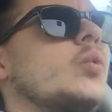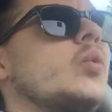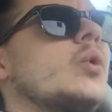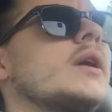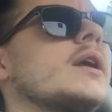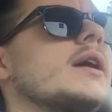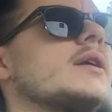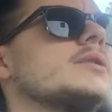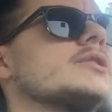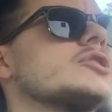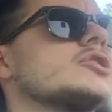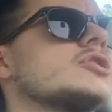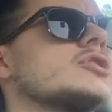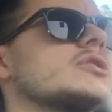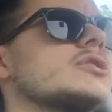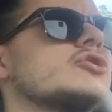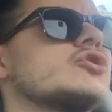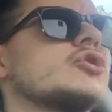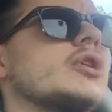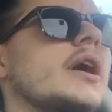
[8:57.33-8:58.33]
what I
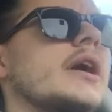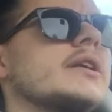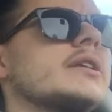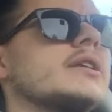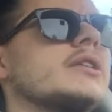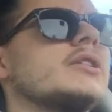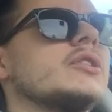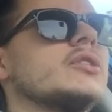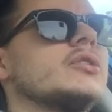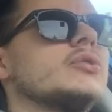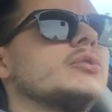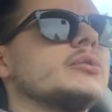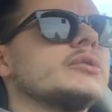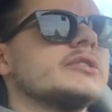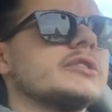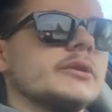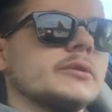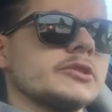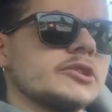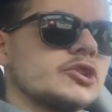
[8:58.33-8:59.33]
was trying to do
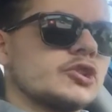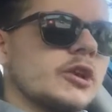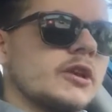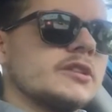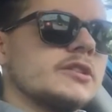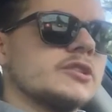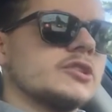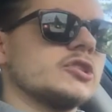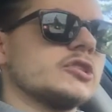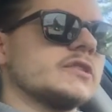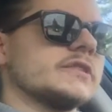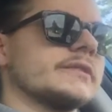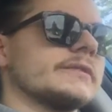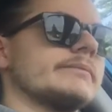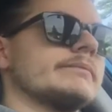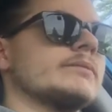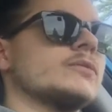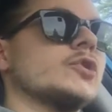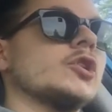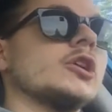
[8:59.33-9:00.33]
is I was trying to just
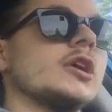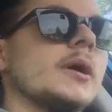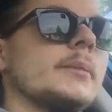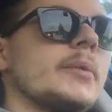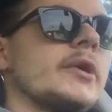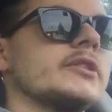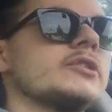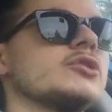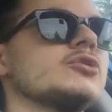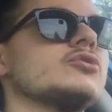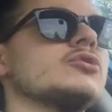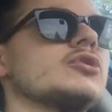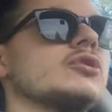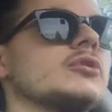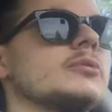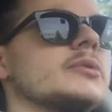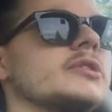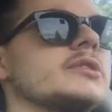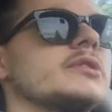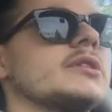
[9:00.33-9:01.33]
look up on
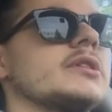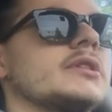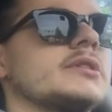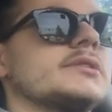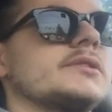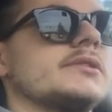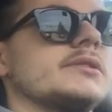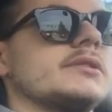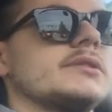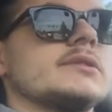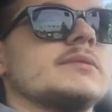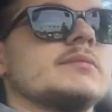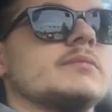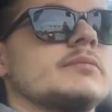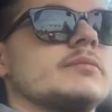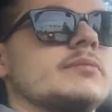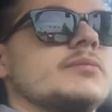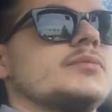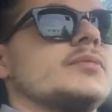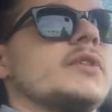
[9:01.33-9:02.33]
YouTube and
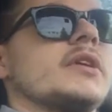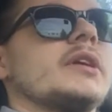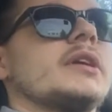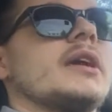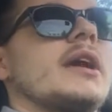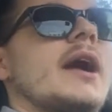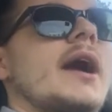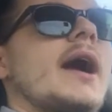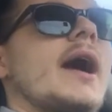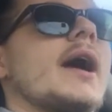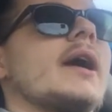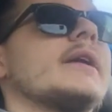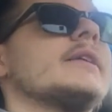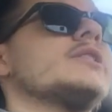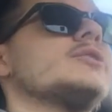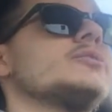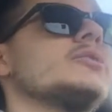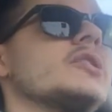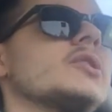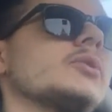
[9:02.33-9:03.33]
like, how
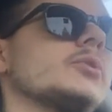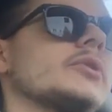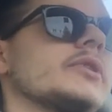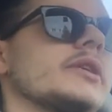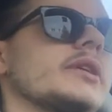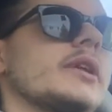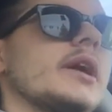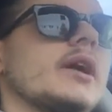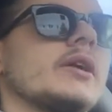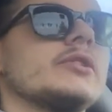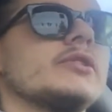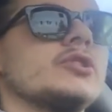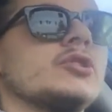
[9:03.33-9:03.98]
do you deal with it? How